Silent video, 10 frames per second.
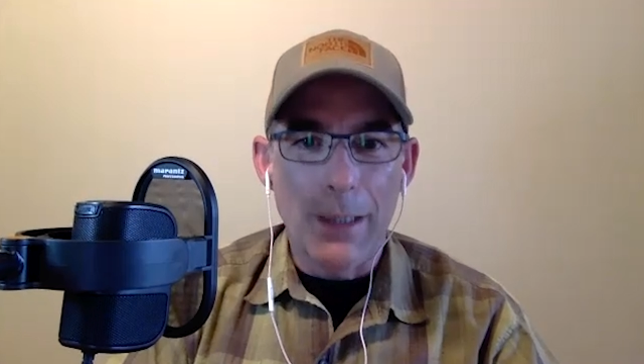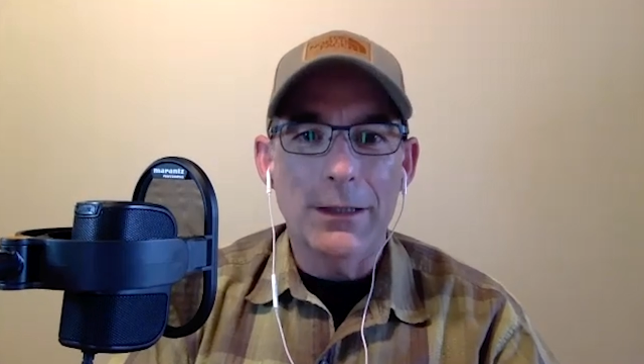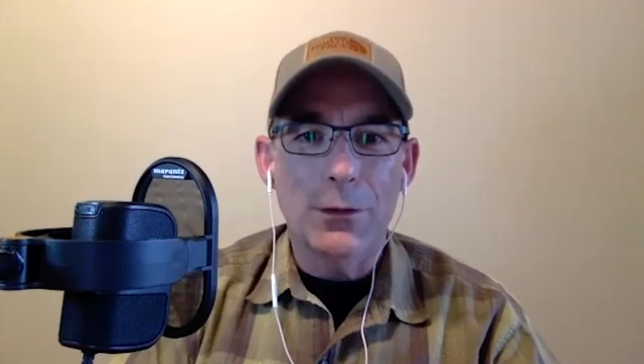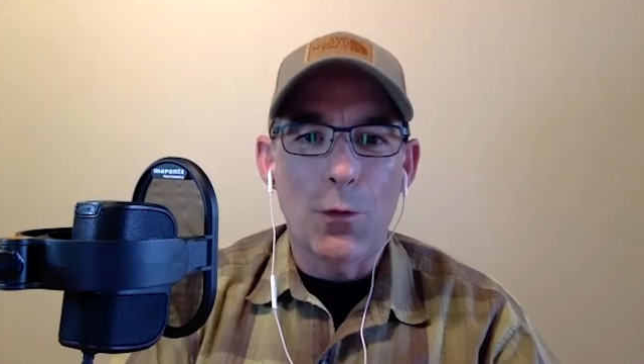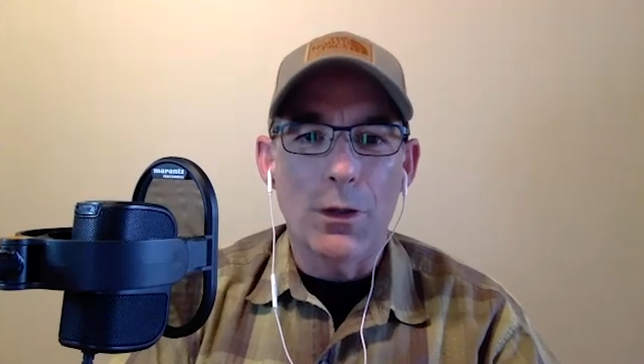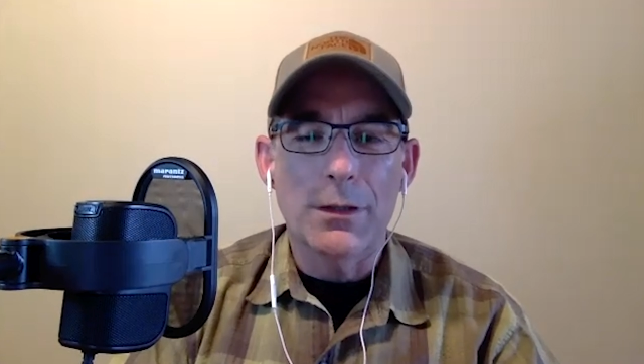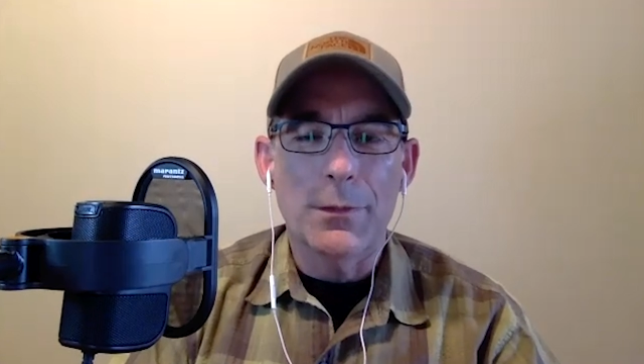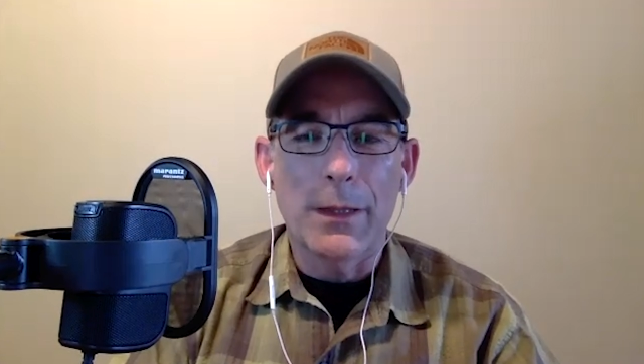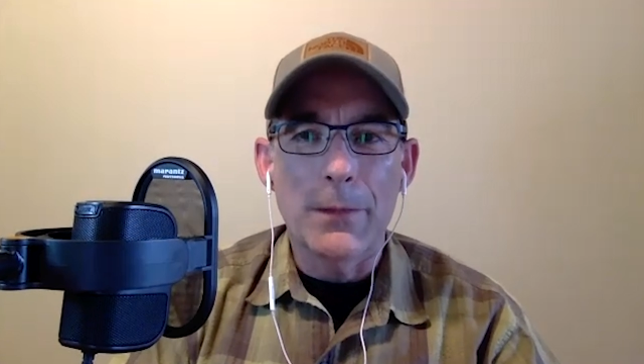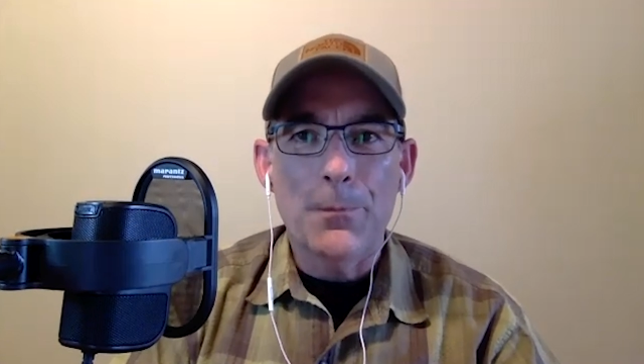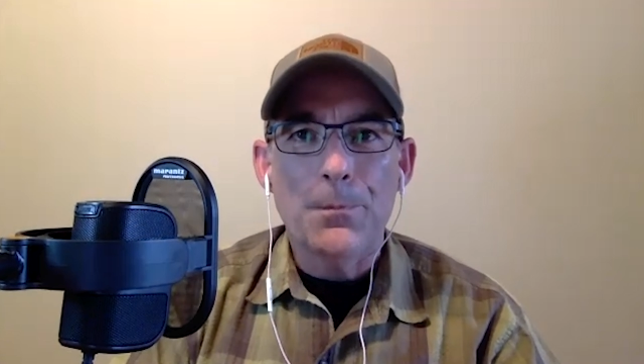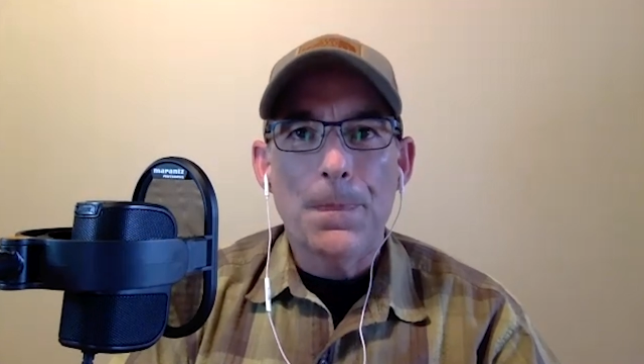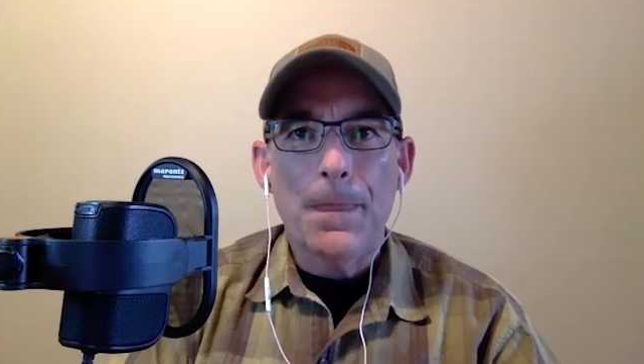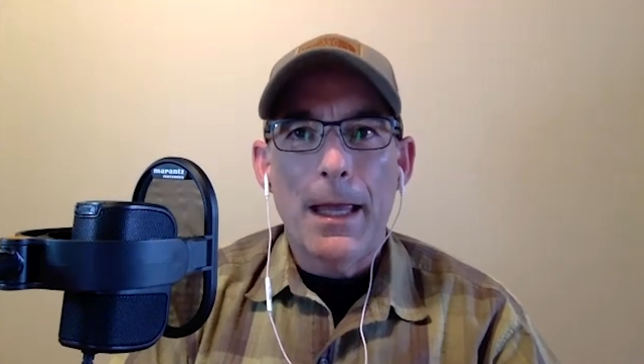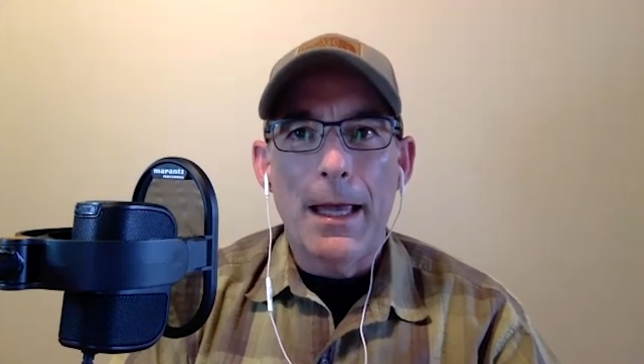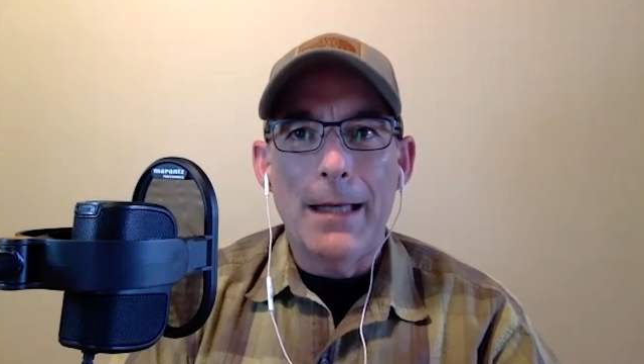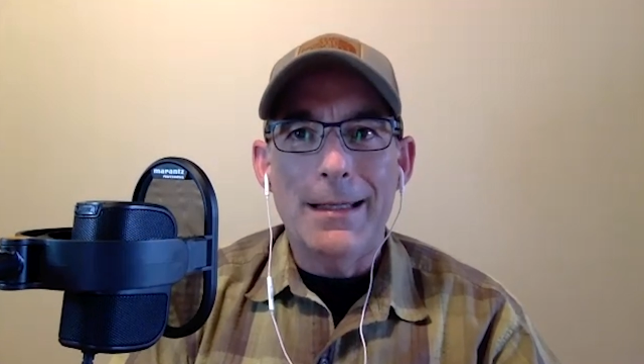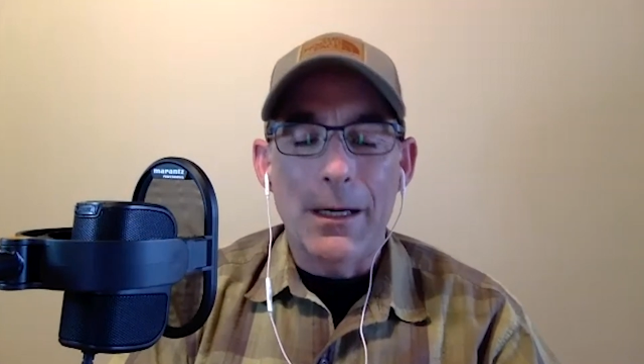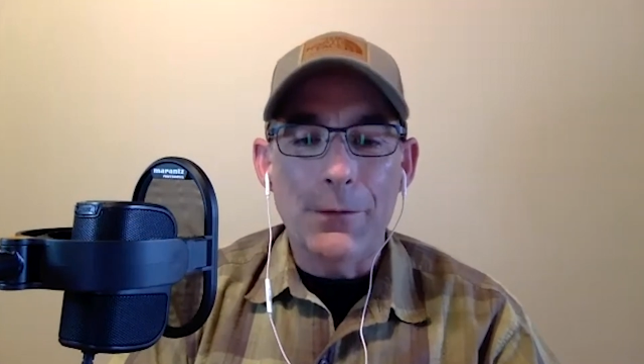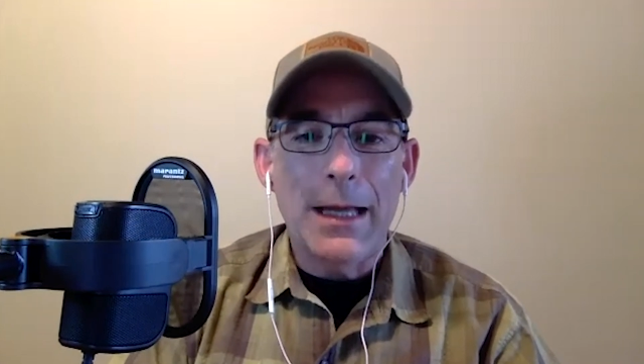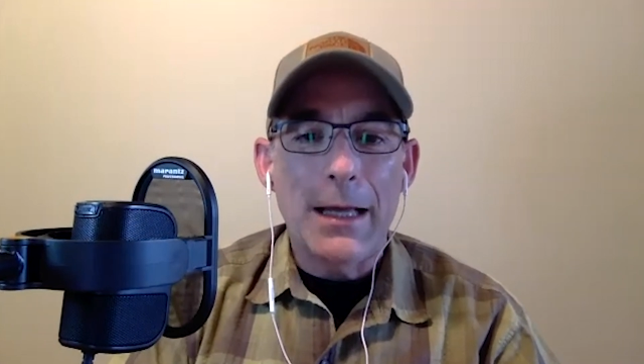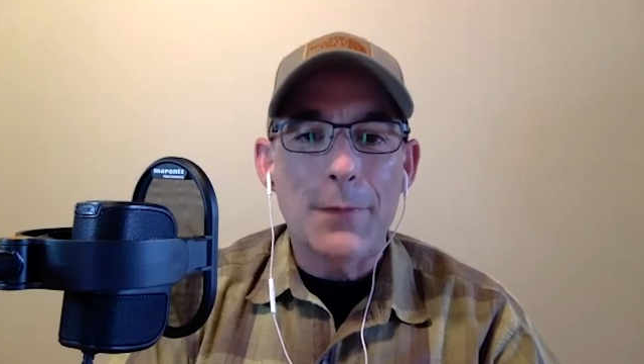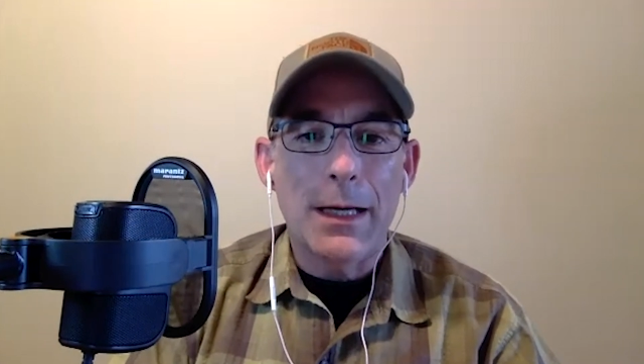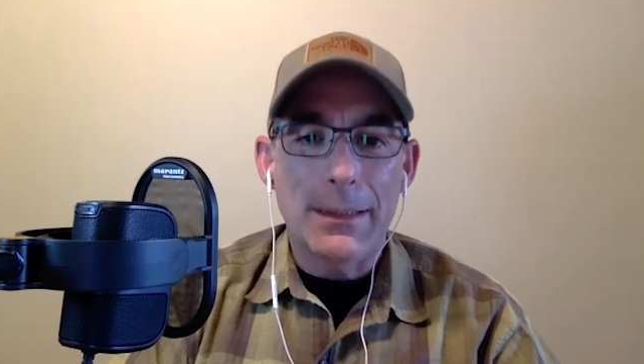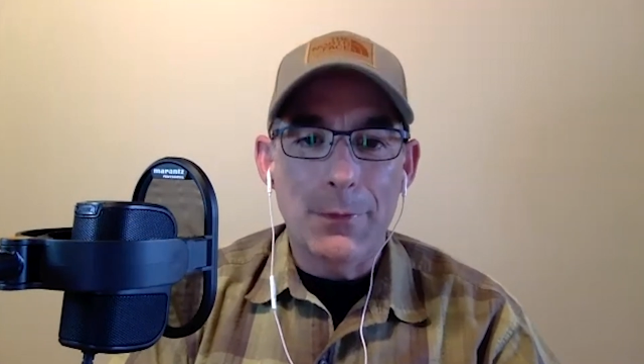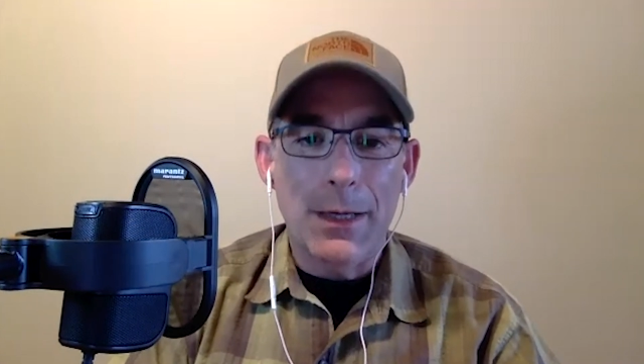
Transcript: Running towards me. And I already had my